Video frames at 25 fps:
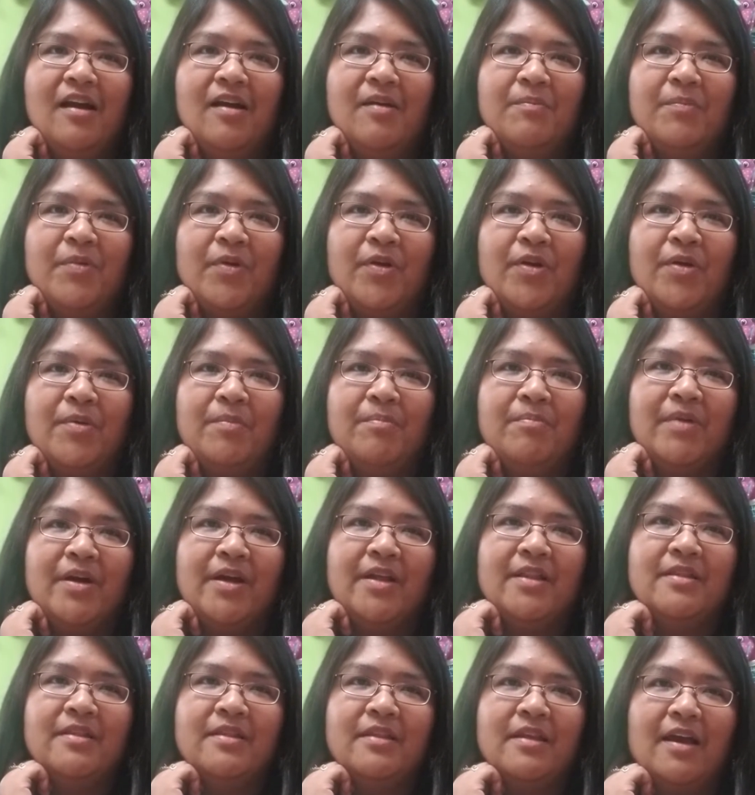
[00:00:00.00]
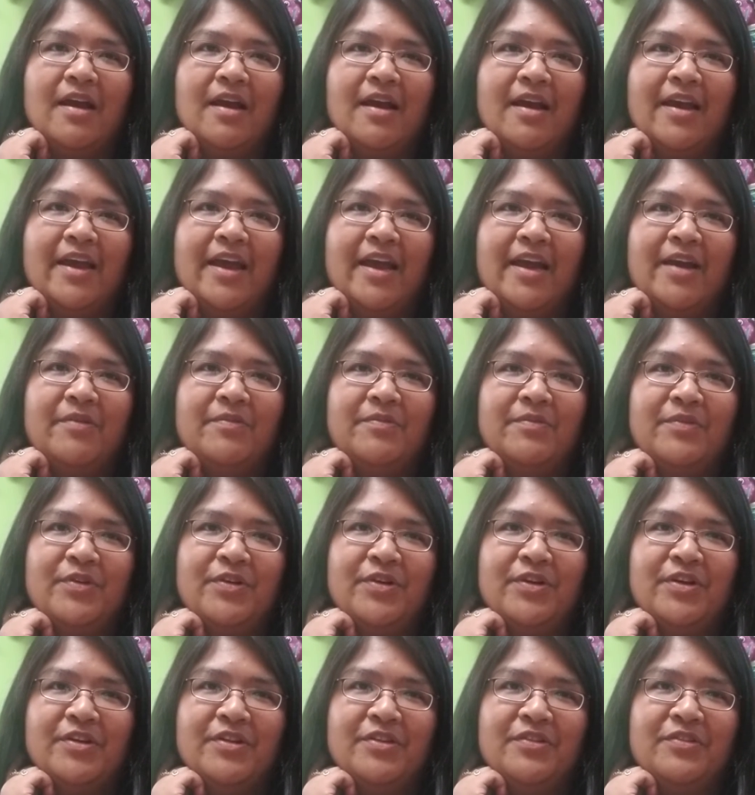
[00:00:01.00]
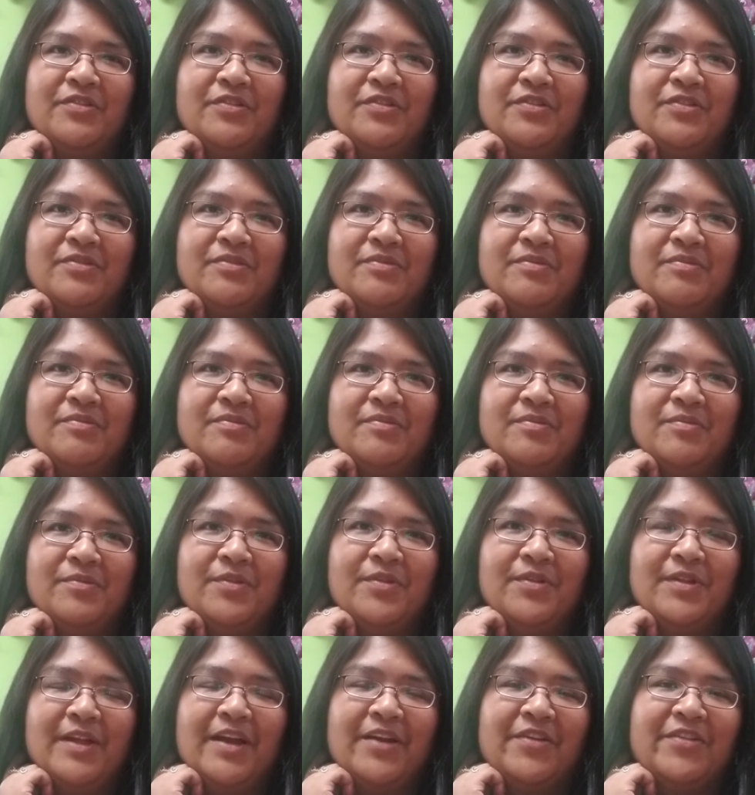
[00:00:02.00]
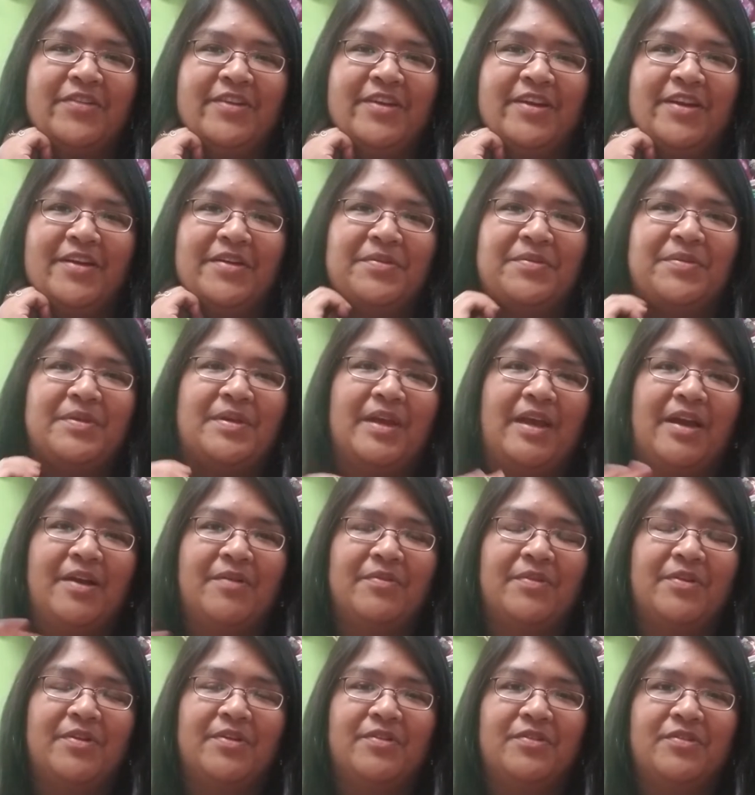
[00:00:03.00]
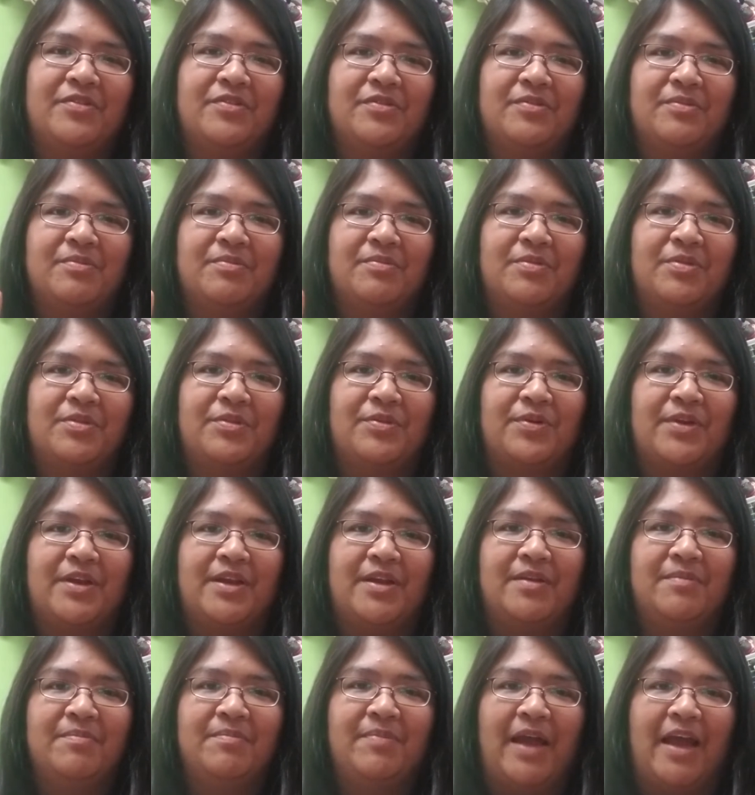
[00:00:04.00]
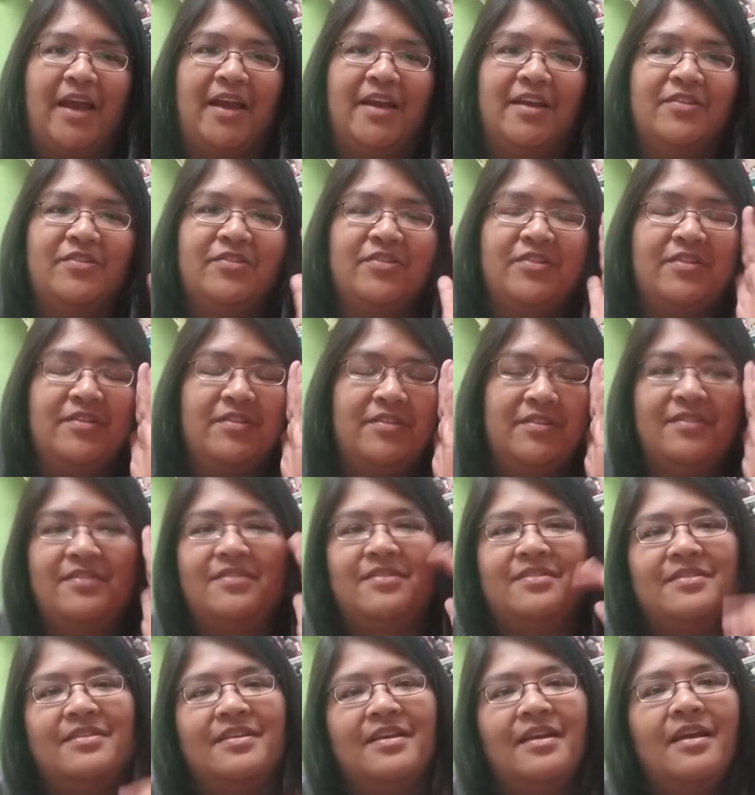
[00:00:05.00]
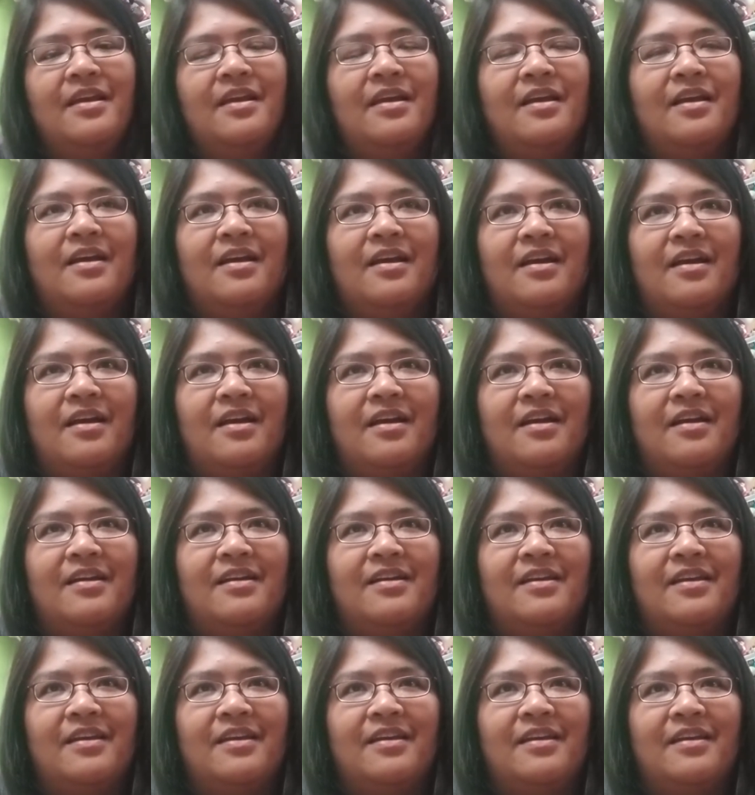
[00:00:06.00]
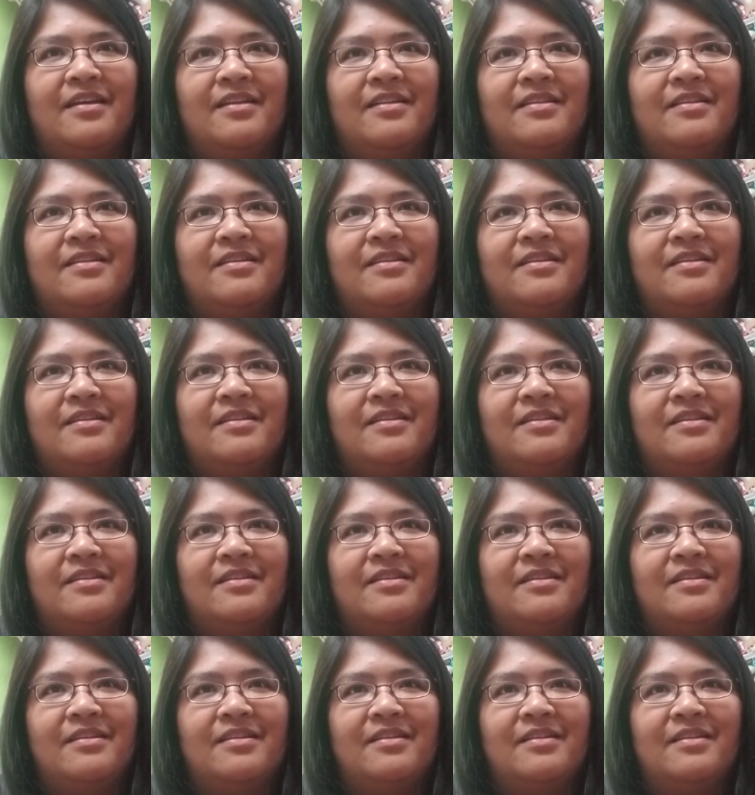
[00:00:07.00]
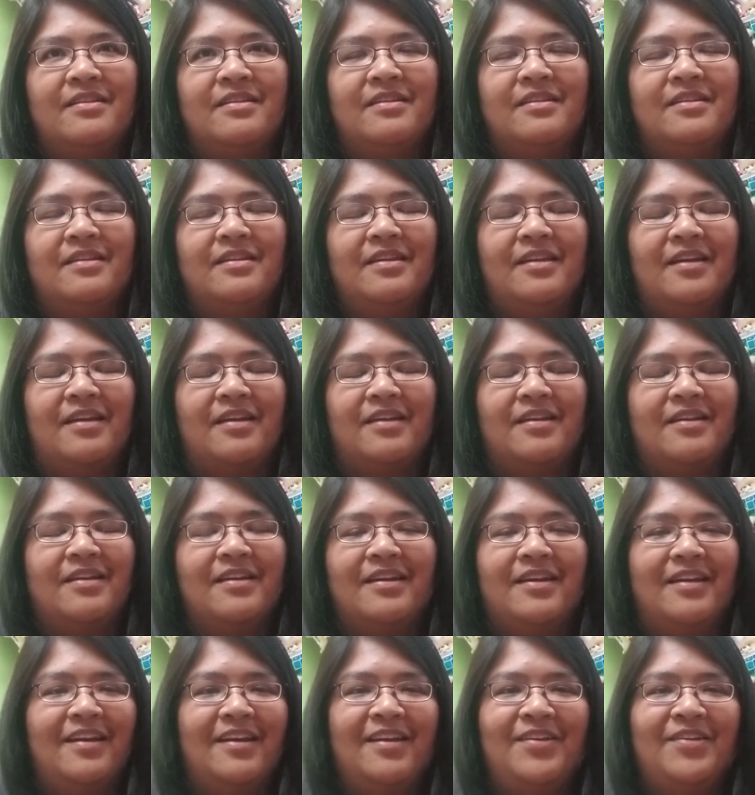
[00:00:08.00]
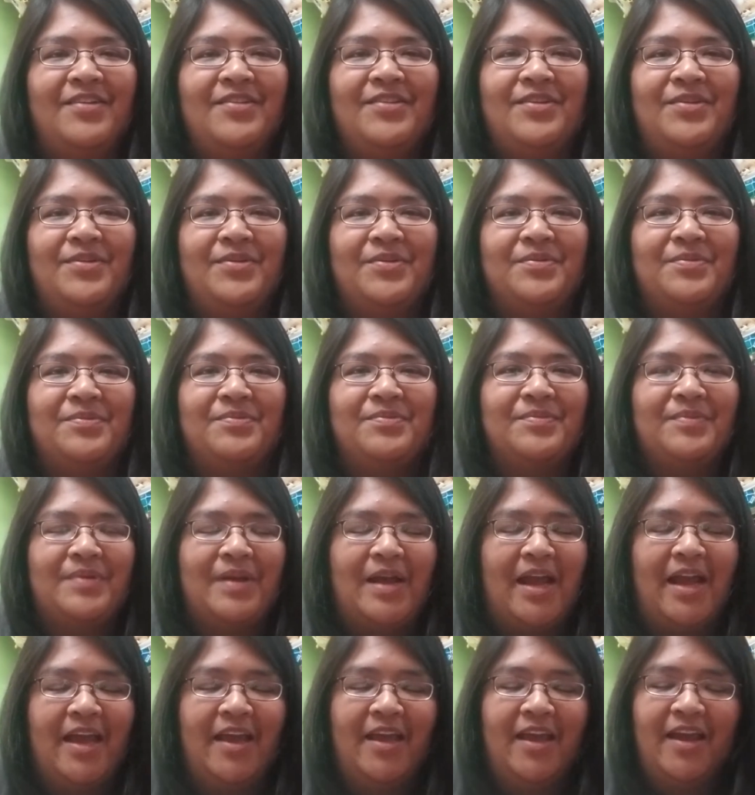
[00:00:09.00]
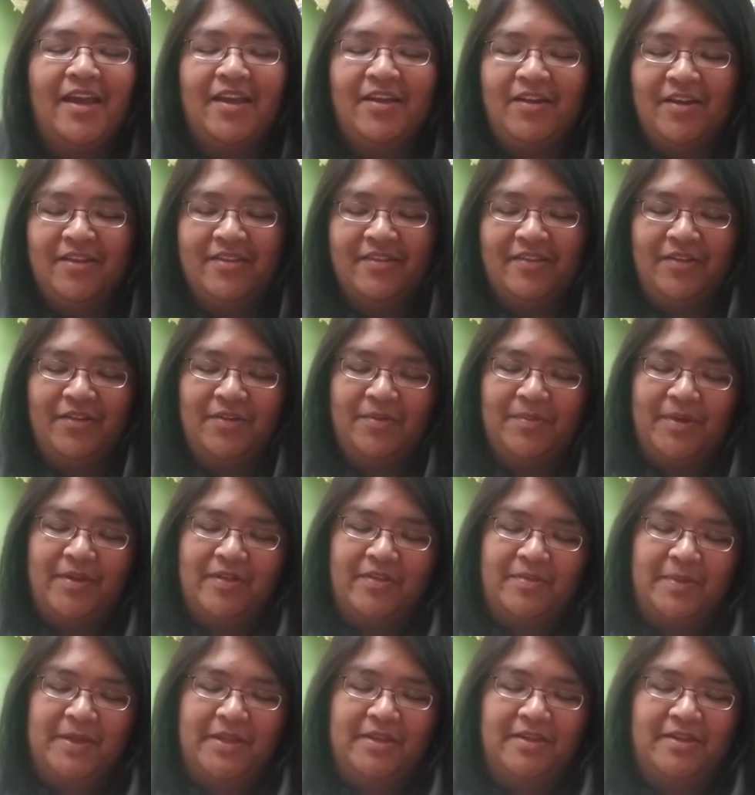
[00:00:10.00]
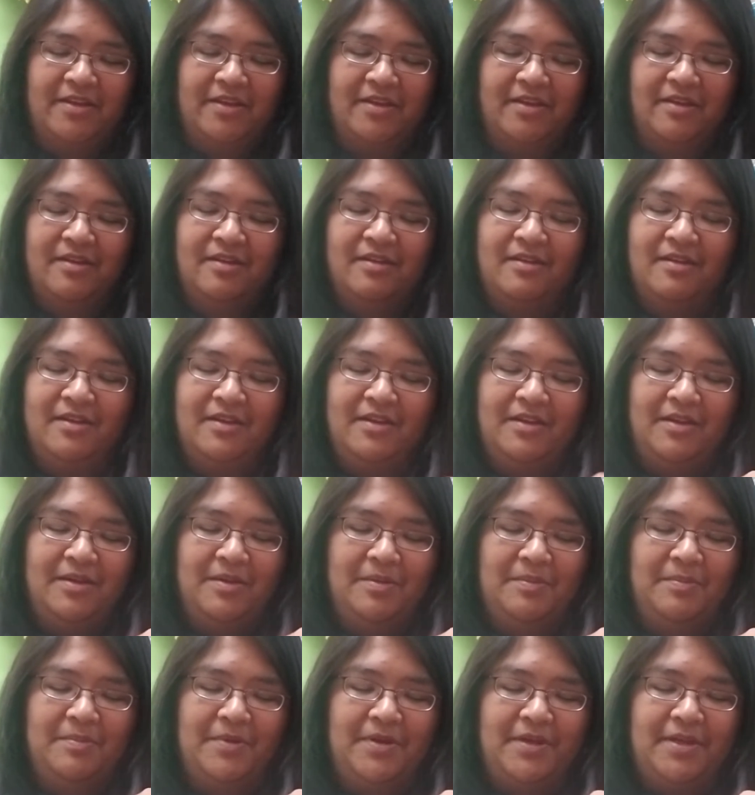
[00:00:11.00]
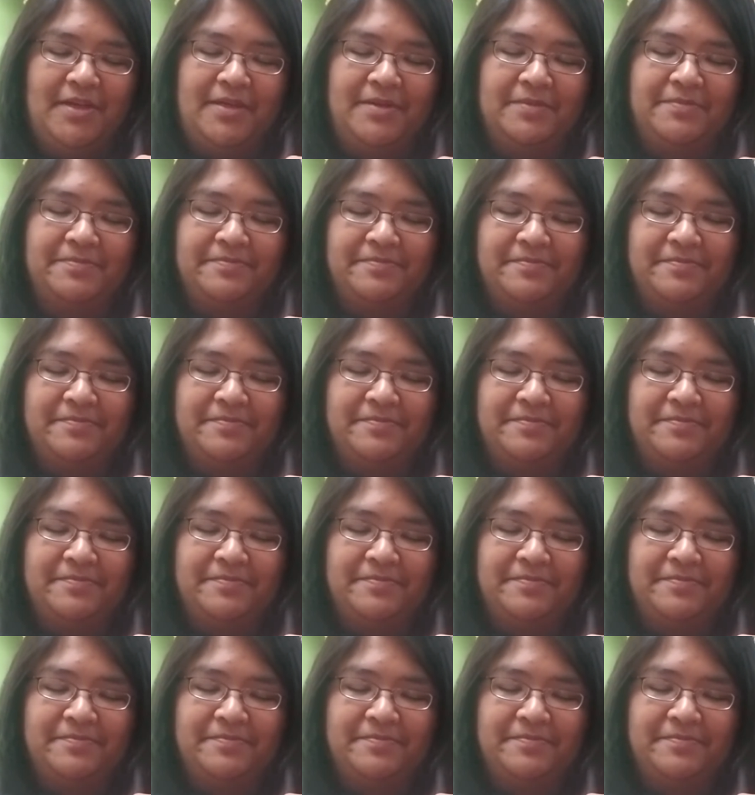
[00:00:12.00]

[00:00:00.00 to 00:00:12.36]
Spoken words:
per month I average, well, actually, I only average 3 packages. And yeah, I don't know. I cut down on my spending, but